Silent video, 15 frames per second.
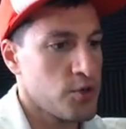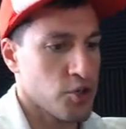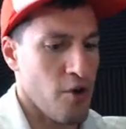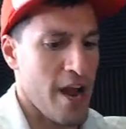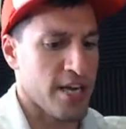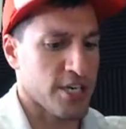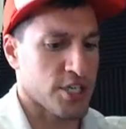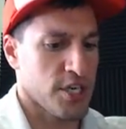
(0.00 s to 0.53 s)

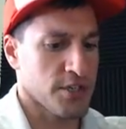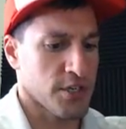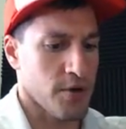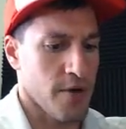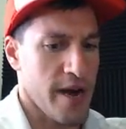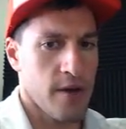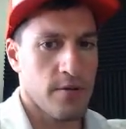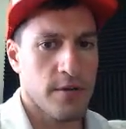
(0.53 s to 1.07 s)
Trash on the
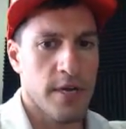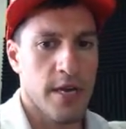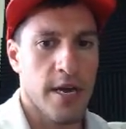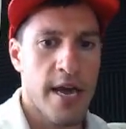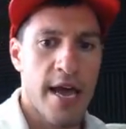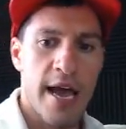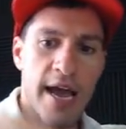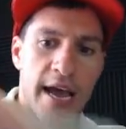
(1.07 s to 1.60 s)
ground
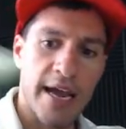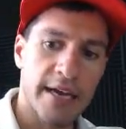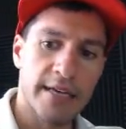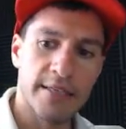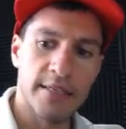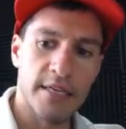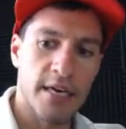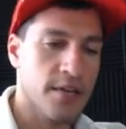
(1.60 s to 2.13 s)

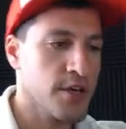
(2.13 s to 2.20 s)
and